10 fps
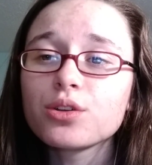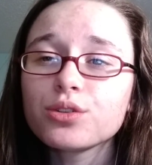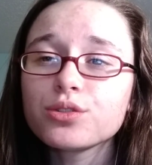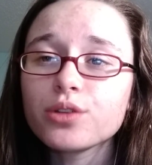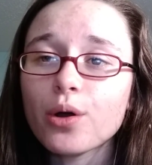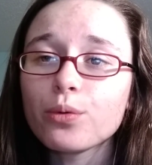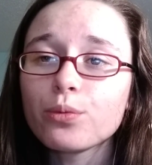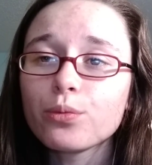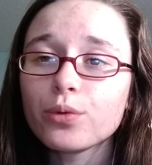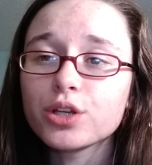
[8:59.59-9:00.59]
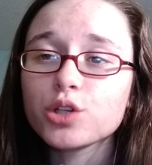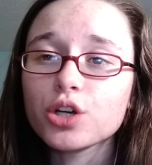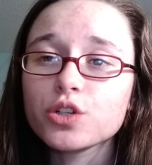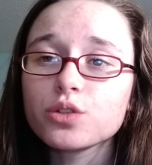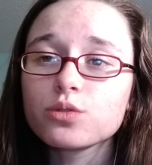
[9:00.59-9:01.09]
So, it
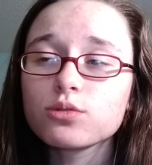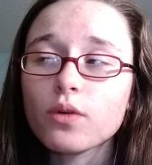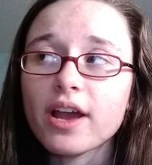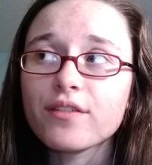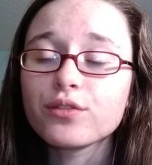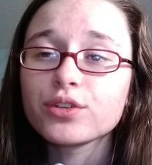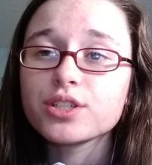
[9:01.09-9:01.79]
charges, so I have it for